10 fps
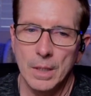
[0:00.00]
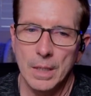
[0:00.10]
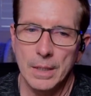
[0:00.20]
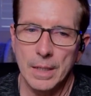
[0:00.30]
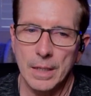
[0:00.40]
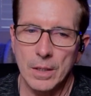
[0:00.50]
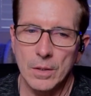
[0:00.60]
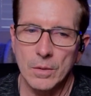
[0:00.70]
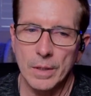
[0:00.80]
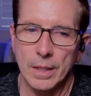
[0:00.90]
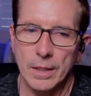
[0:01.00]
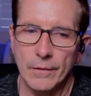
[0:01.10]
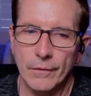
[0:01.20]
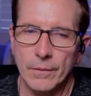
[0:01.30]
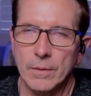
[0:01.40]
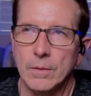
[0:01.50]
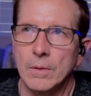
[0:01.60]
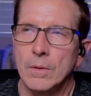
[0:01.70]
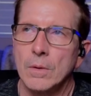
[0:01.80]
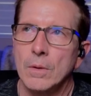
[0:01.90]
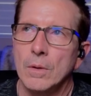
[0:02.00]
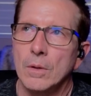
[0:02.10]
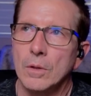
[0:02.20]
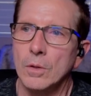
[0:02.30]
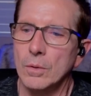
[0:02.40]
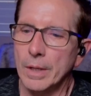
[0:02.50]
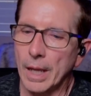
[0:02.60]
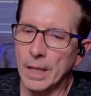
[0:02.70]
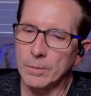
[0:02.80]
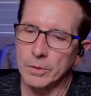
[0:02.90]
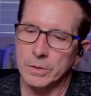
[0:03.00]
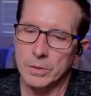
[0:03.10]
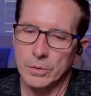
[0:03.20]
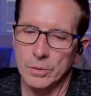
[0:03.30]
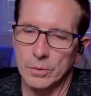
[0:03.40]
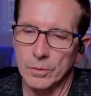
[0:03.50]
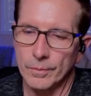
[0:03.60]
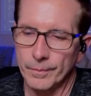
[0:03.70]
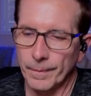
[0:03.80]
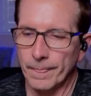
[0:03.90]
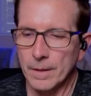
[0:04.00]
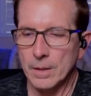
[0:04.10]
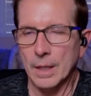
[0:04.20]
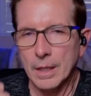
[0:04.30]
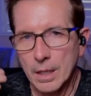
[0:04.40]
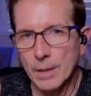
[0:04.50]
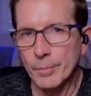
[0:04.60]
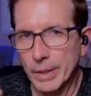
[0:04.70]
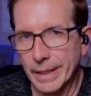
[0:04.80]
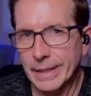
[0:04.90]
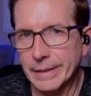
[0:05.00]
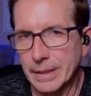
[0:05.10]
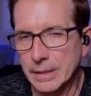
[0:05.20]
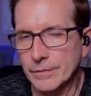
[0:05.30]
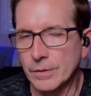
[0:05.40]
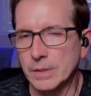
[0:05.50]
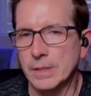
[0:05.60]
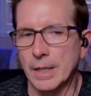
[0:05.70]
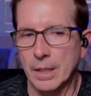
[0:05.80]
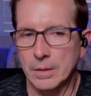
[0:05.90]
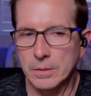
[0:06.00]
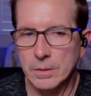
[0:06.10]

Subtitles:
Now, if you're able to comprehend this for a second,